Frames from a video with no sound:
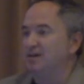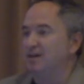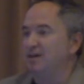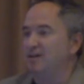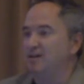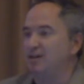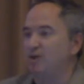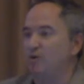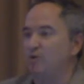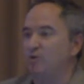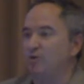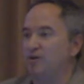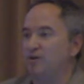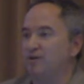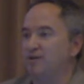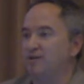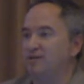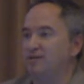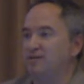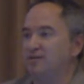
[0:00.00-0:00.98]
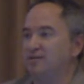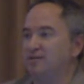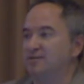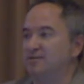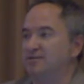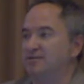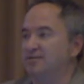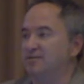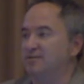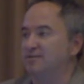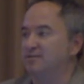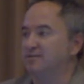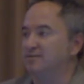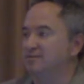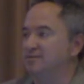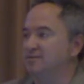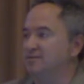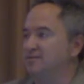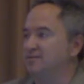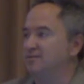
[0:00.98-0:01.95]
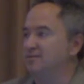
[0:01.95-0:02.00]
lowered the
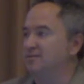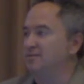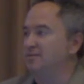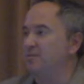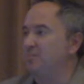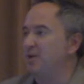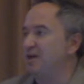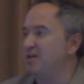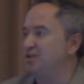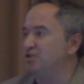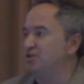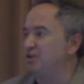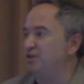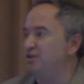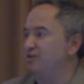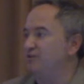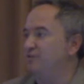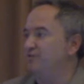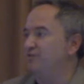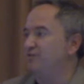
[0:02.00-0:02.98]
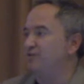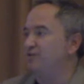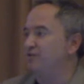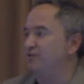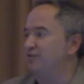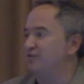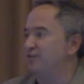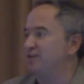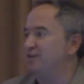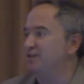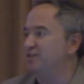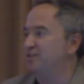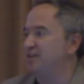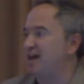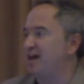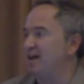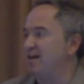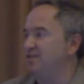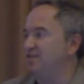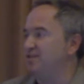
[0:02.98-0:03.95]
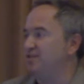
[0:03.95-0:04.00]
page load for their
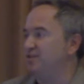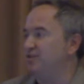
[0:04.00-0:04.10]
site.